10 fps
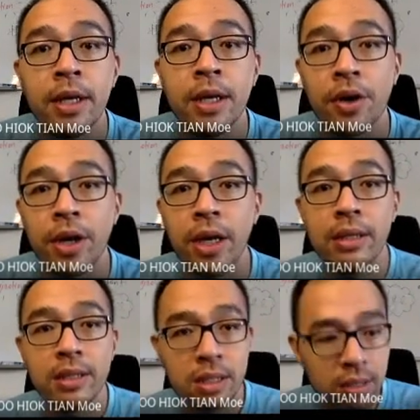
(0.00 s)
Okay,
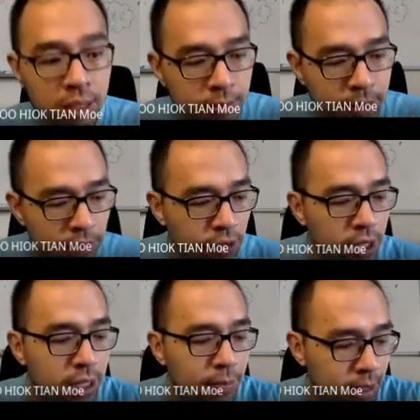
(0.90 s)
the specific heat
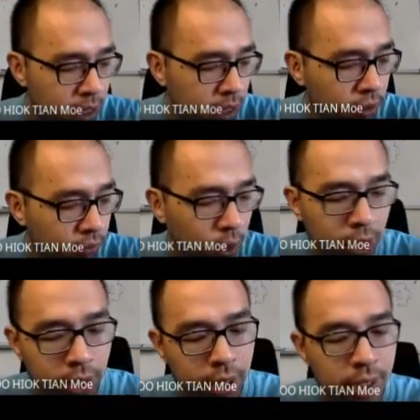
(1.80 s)
capacity of water